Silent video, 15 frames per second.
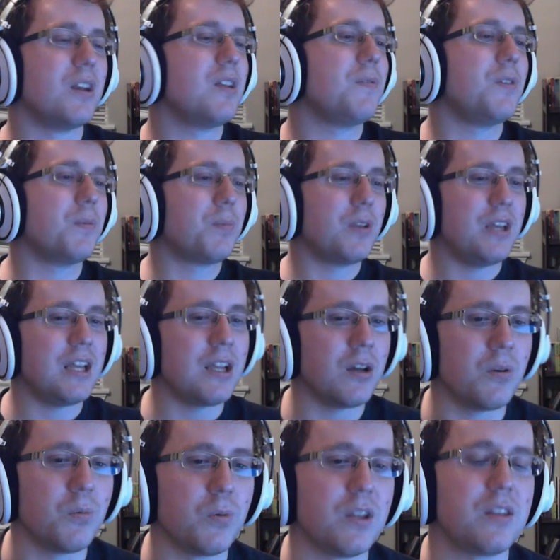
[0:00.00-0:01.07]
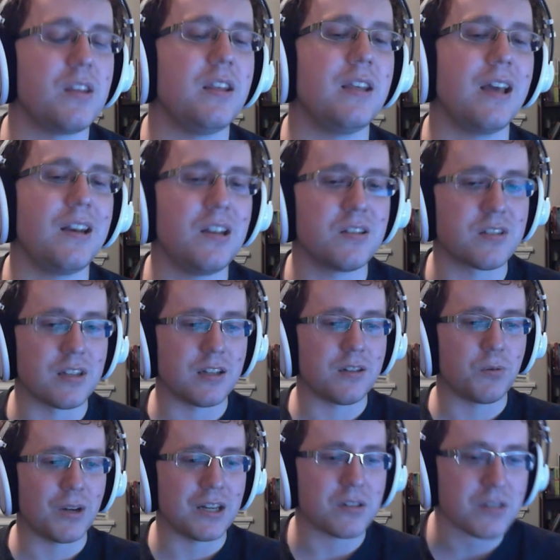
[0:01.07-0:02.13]
If you're playing with Yetis that
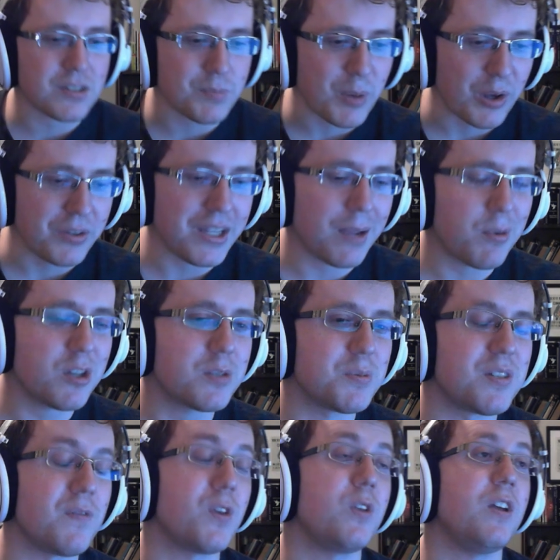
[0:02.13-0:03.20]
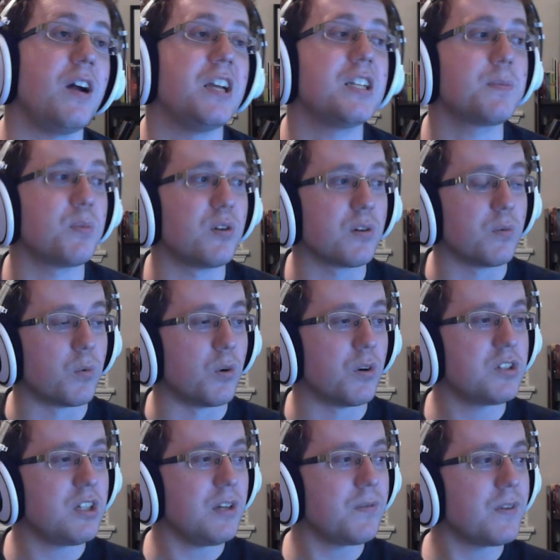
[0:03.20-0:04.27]
grant spell damage, specifically Iceberg
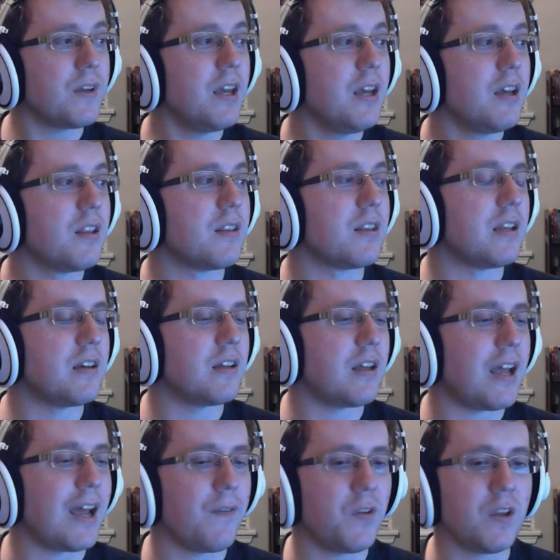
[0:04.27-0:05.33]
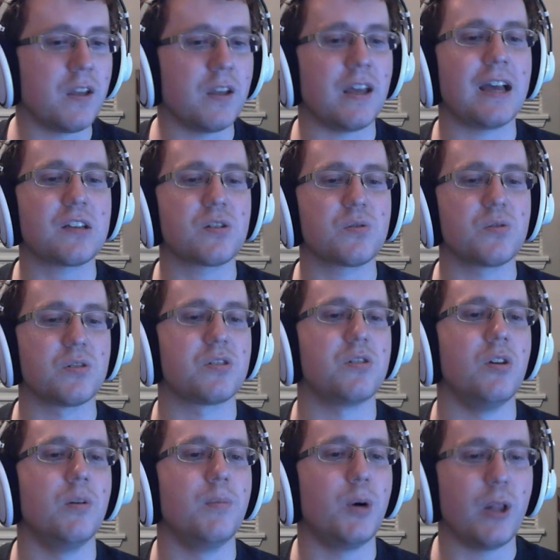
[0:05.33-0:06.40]
Warchief, then having extra
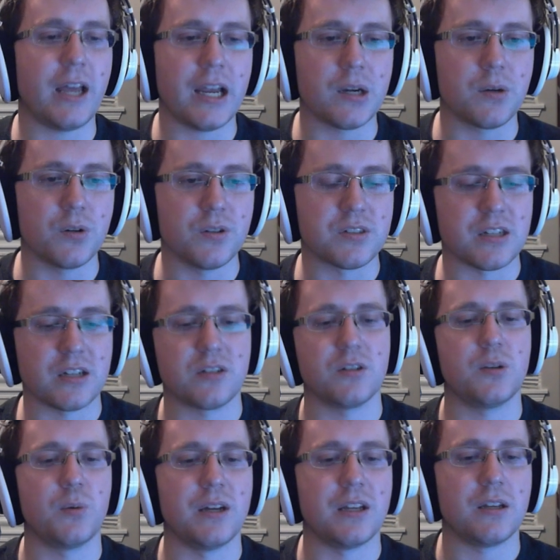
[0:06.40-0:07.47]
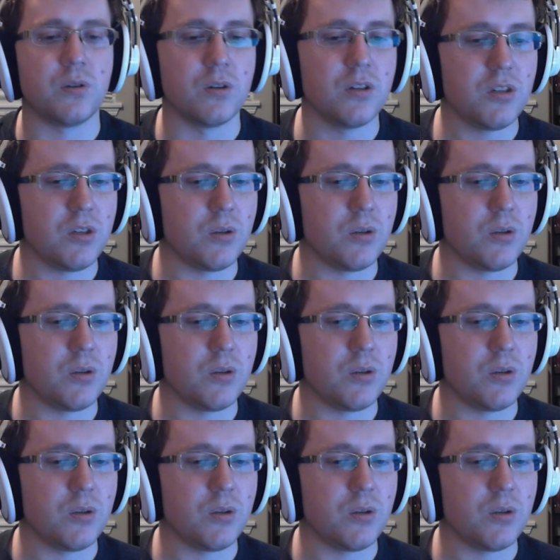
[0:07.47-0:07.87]
snowball aggro is actually quite good.